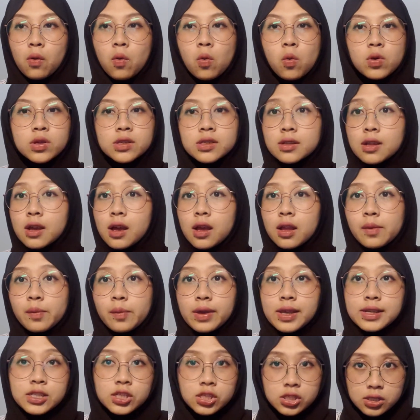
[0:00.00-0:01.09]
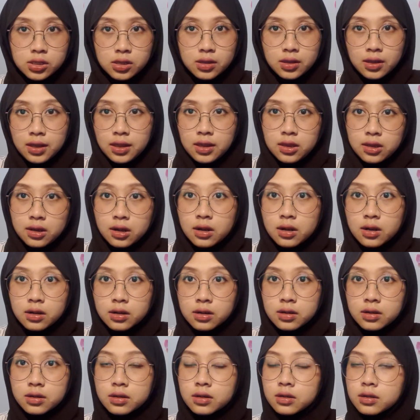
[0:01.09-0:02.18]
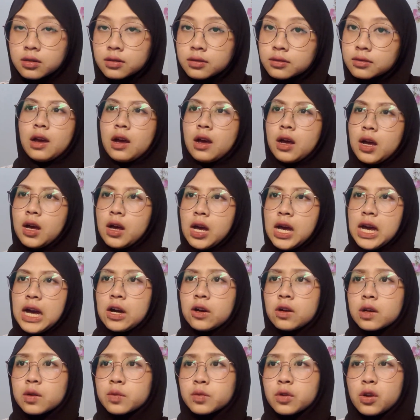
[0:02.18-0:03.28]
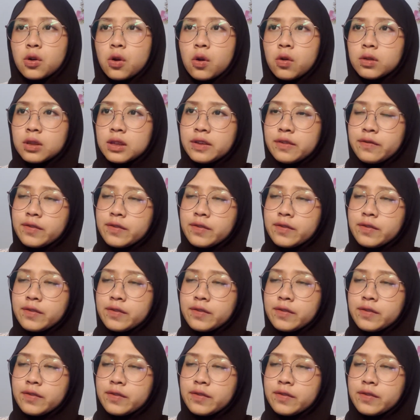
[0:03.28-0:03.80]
was not mentioned either. How come you're only